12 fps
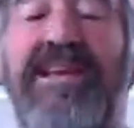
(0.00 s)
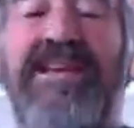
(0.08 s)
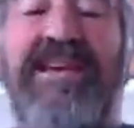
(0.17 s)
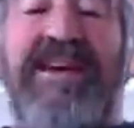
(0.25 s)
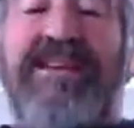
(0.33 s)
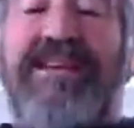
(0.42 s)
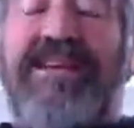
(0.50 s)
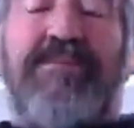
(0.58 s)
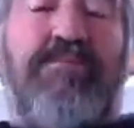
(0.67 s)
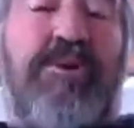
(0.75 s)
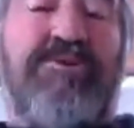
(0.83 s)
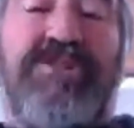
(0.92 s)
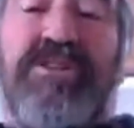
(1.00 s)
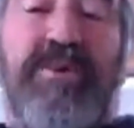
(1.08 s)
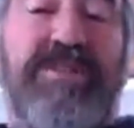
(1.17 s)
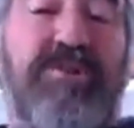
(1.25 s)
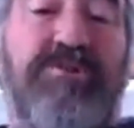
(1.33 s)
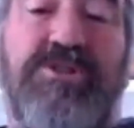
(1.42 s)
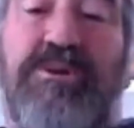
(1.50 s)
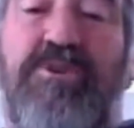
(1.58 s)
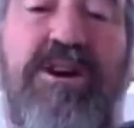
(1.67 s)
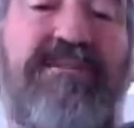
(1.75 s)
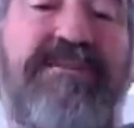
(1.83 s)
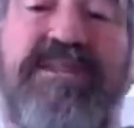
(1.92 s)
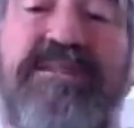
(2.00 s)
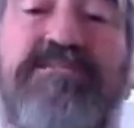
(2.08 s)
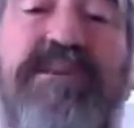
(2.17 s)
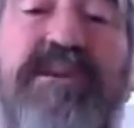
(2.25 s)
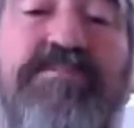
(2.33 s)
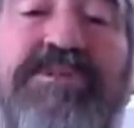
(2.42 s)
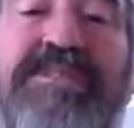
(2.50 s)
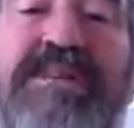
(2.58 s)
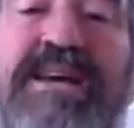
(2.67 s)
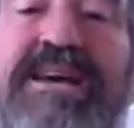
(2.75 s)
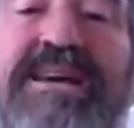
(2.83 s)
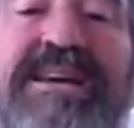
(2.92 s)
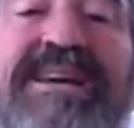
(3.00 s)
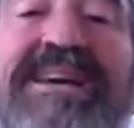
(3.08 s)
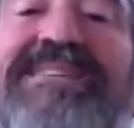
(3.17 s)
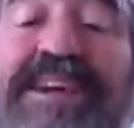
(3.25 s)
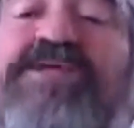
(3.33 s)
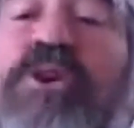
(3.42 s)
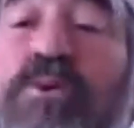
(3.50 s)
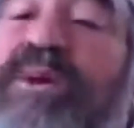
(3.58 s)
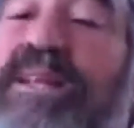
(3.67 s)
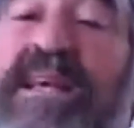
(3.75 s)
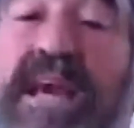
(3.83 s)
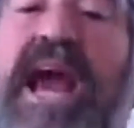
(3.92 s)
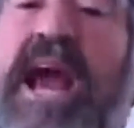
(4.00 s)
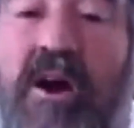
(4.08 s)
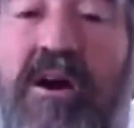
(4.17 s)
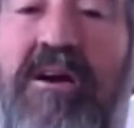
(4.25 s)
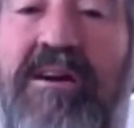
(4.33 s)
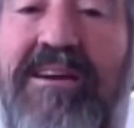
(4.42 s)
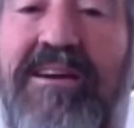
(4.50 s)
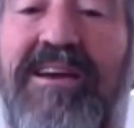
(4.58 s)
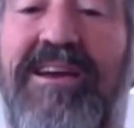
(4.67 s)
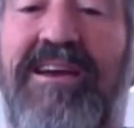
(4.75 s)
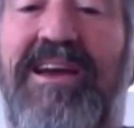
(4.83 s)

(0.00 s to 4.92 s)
And yet, in most of the research on privacy, people say they don't really care.